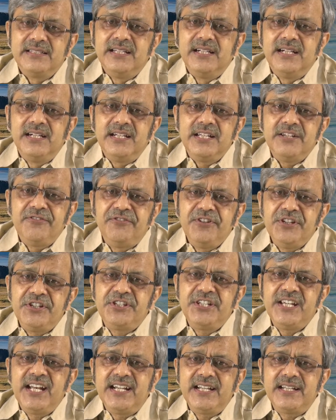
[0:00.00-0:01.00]
the
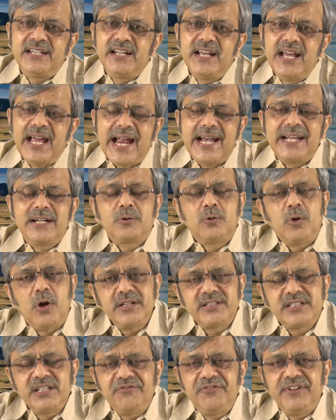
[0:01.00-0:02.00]
efficient and
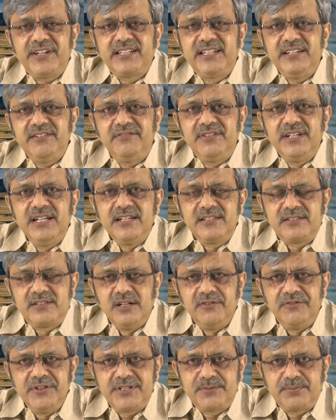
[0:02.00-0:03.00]
cost effective
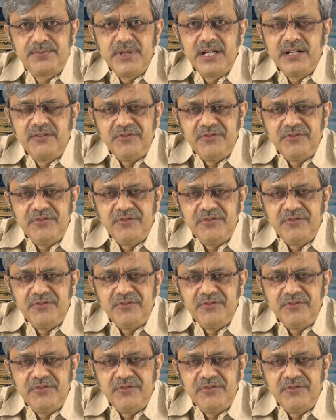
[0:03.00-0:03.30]
service